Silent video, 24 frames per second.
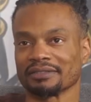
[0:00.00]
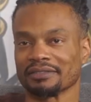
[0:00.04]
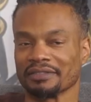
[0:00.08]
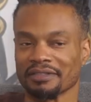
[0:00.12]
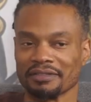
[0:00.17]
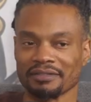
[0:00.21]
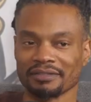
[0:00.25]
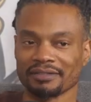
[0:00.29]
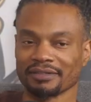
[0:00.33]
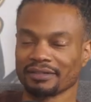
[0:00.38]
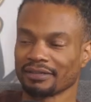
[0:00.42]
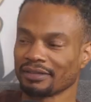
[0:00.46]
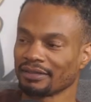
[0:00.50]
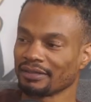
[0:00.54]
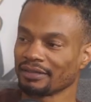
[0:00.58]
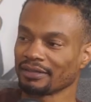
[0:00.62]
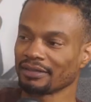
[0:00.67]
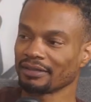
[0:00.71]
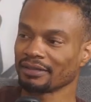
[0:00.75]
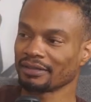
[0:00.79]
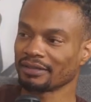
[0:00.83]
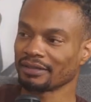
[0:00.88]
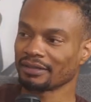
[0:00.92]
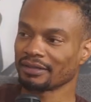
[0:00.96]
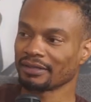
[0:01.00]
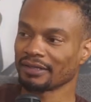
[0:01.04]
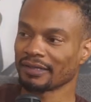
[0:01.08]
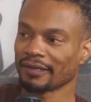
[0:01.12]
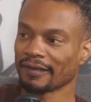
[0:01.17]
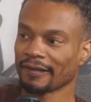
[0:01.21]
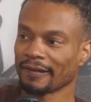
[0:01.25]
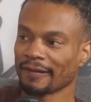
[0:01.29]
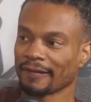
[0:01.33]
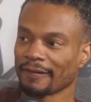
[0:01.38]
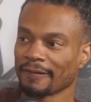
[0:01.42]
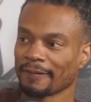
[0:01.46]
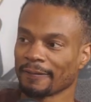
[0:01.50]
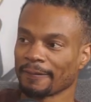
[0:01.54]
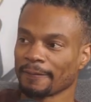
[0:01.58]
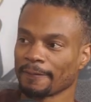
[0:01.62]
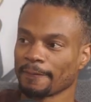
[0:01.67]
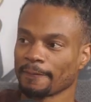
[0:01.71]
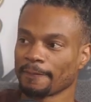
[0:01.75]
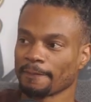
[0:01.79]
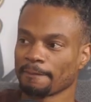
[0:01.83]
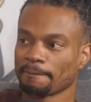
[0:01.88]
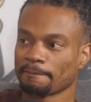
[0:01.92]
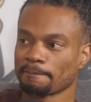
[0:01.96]
and thankfully Solace was like,
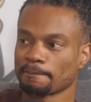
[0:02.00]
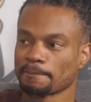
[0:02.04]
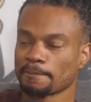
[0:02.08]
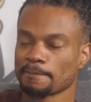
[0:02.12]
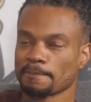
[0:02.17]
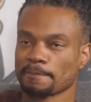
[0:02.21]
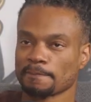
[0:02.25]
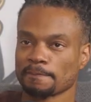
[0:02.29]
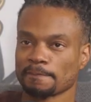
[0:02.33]
"There's water